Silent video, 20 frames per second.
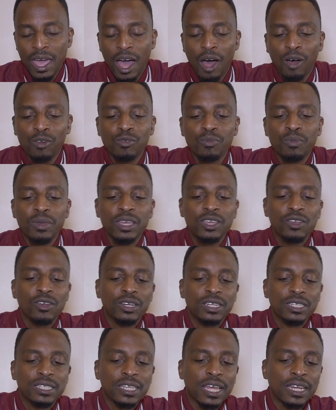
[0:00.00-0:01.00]
I will make your
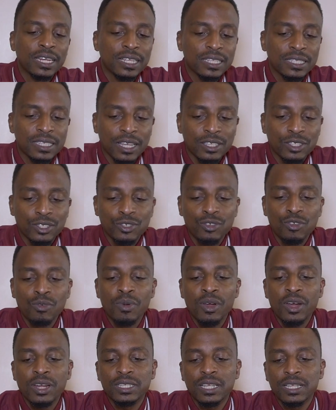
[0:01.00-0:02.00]
descendants as
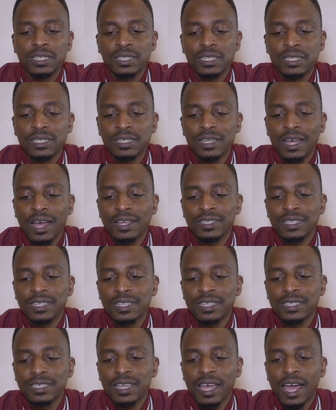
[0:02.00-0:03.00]
numerous as the stars in
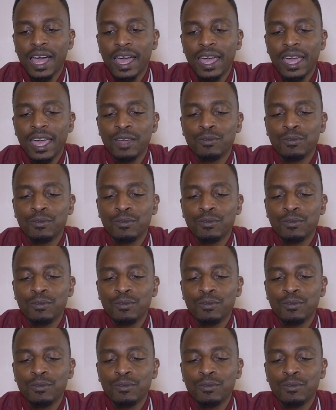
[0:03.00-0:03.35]
the sky,